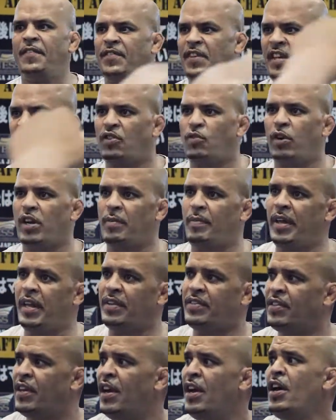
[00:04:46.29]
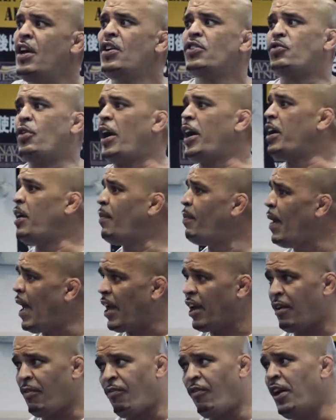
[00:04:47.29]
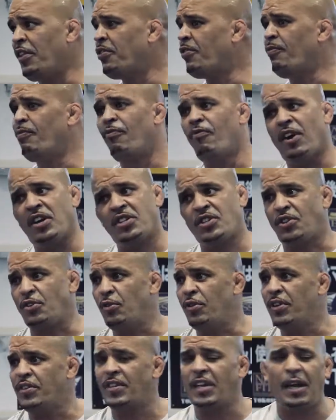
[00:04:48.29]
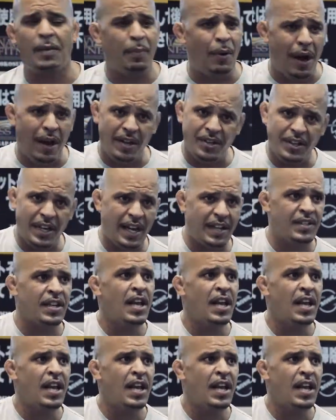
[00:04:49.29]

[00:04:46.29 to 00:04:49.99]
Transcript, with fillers: I mean, and when we first met, complete strangers. It's been huge in